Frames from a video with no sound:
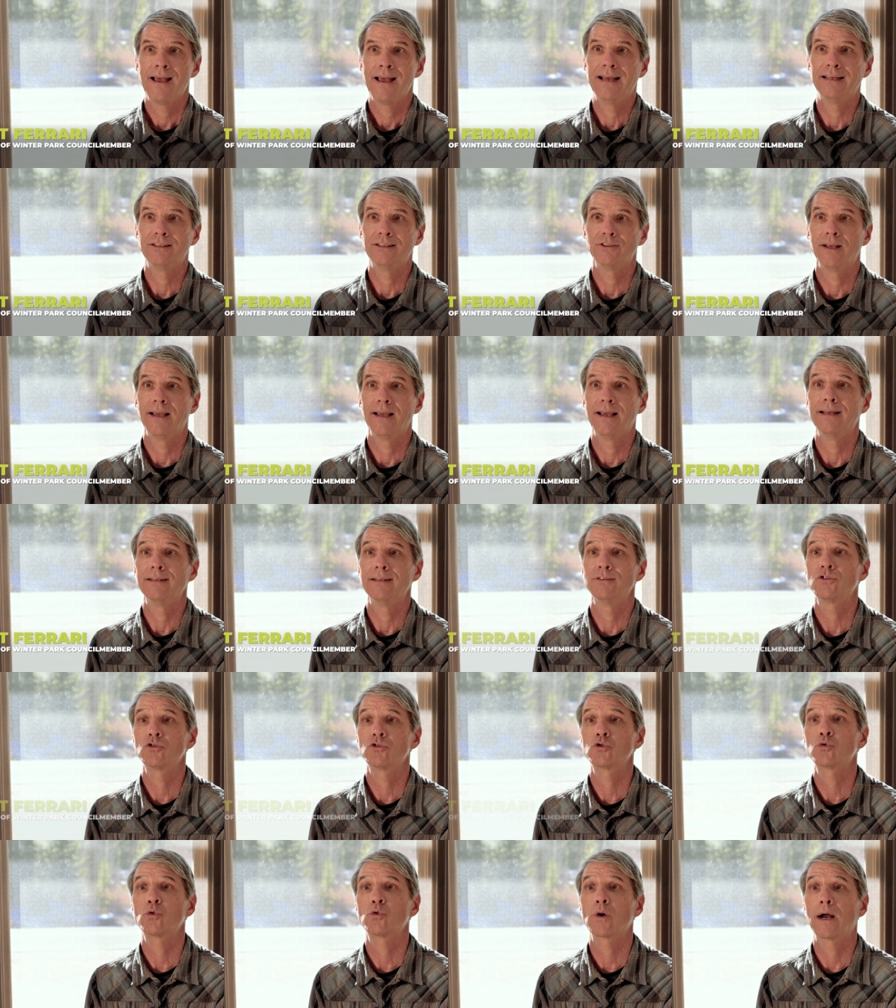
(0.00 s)
and, and
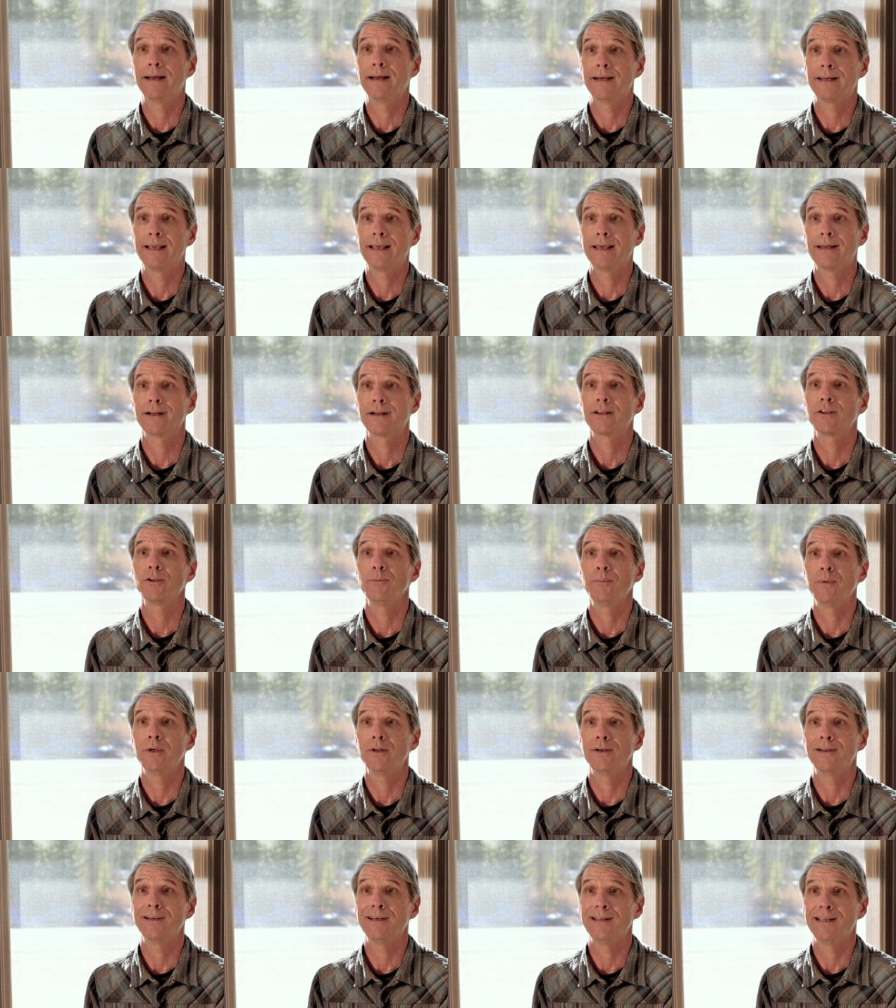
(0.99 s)
try to get a
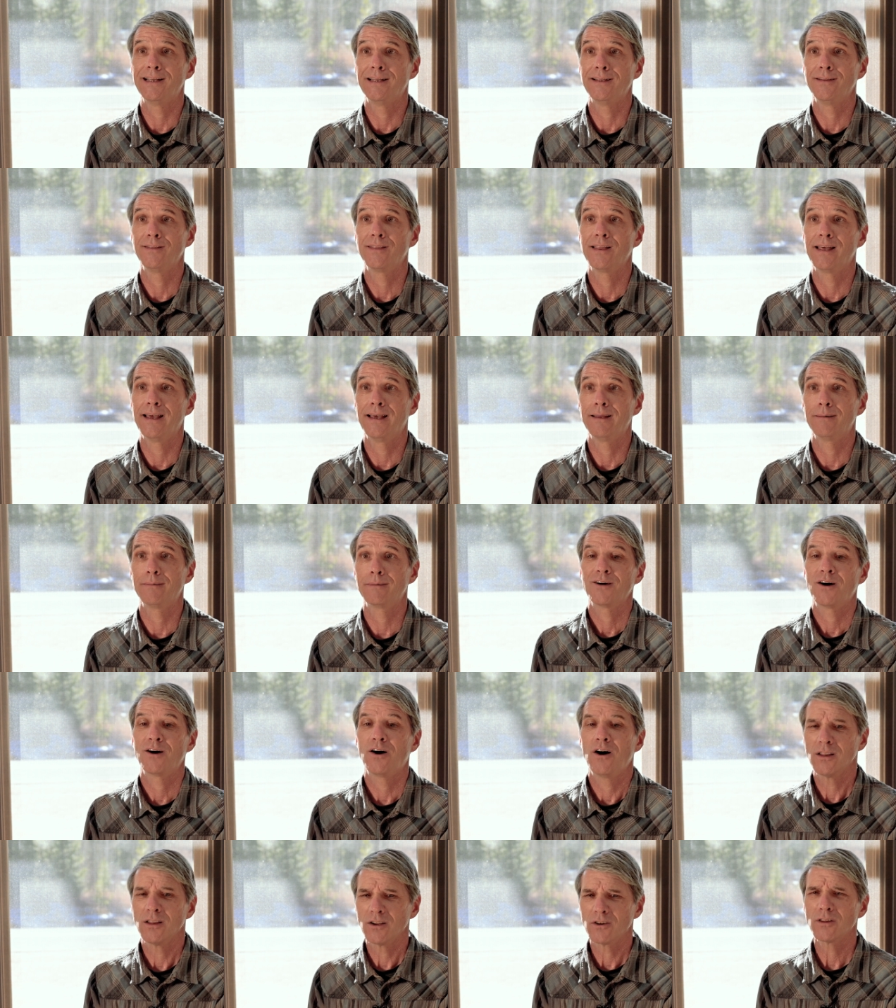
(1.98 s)
community that
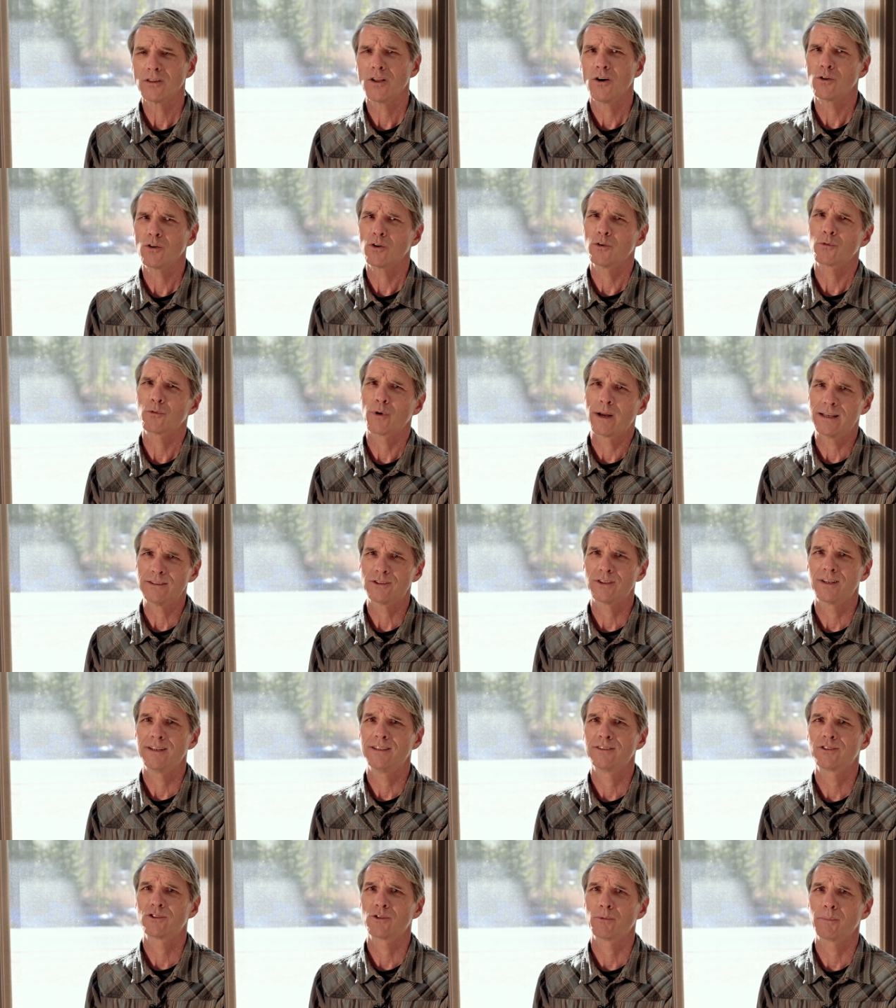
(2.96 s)
all our local
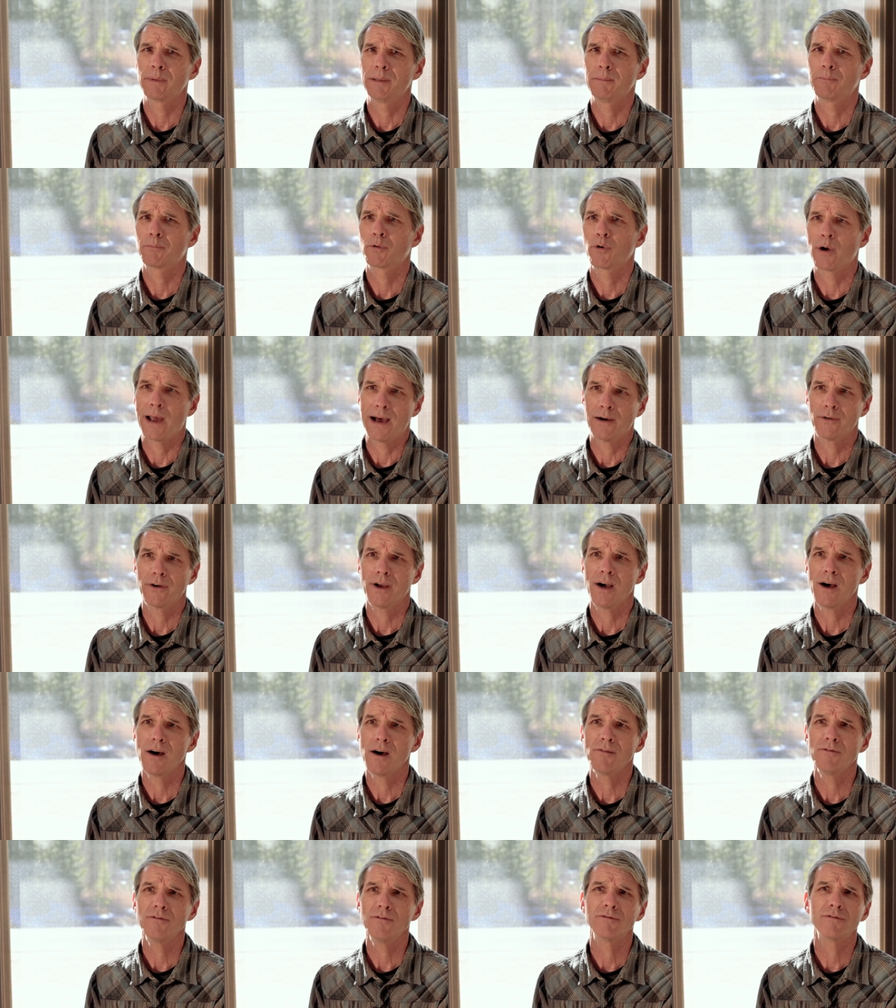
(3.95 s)
residents will be proud
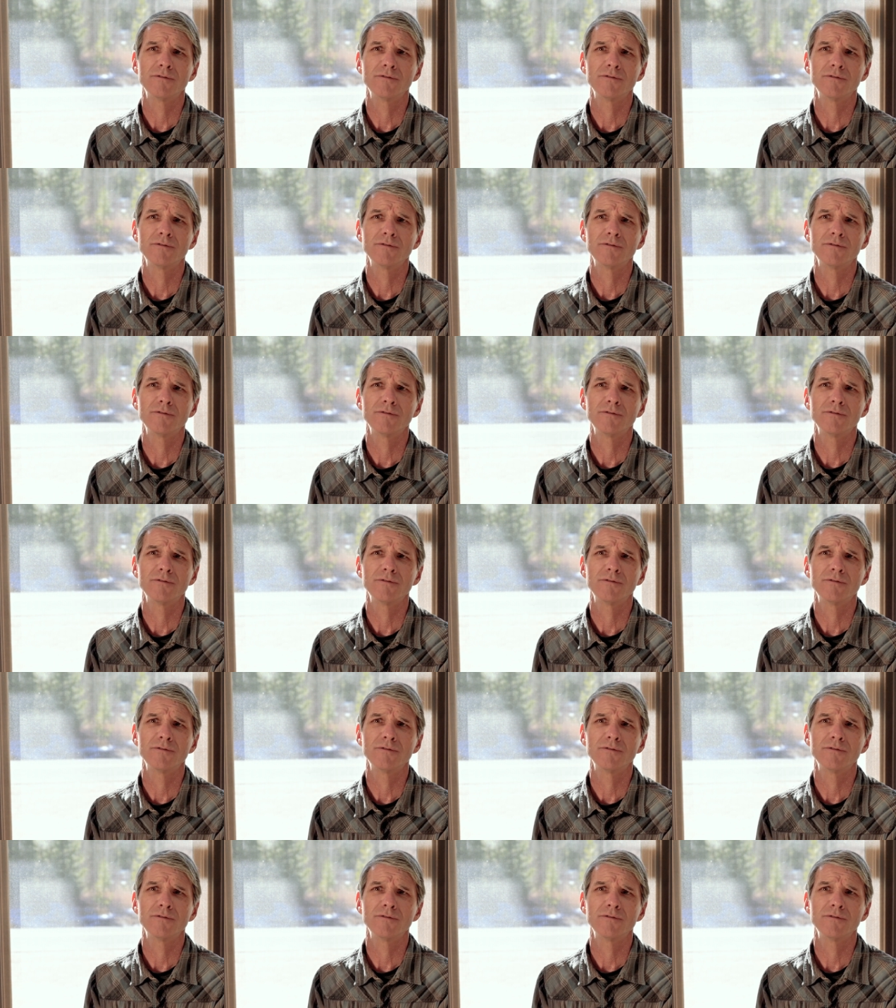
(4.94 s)
of